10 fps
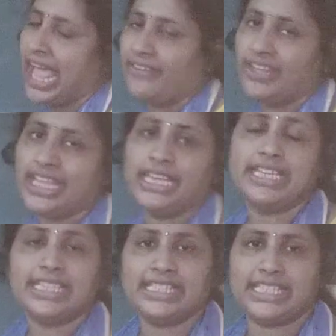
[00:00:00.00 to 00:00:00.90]
have a
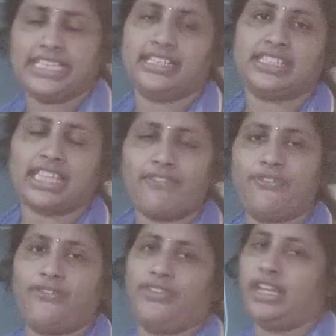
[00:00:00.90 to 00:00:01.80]
rigid,
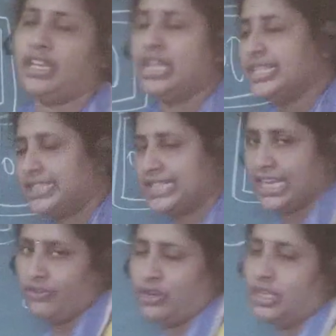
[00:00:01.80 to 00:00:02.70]
tough
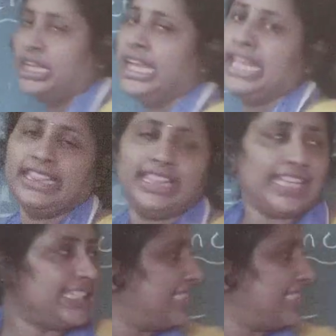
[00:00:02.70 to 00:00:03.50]
cell wall. This